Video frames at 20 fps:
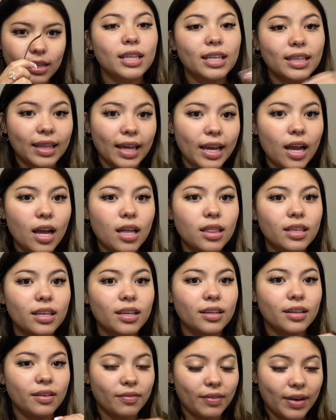the light on
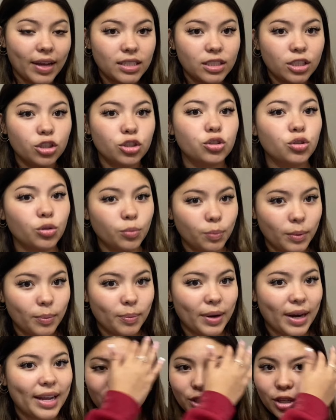the device is super
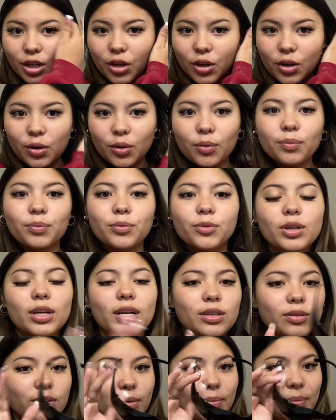bright so you
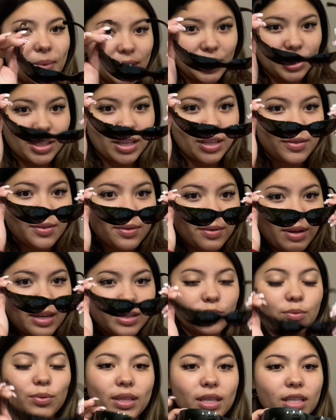guys want to make sure that you guys
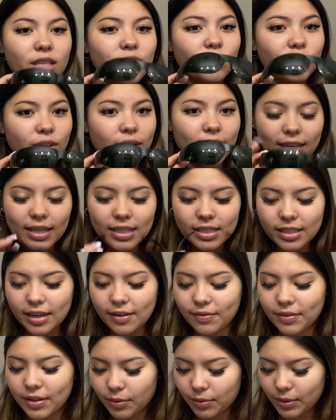wear these for any
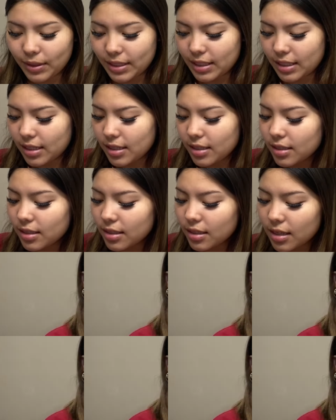safety reasons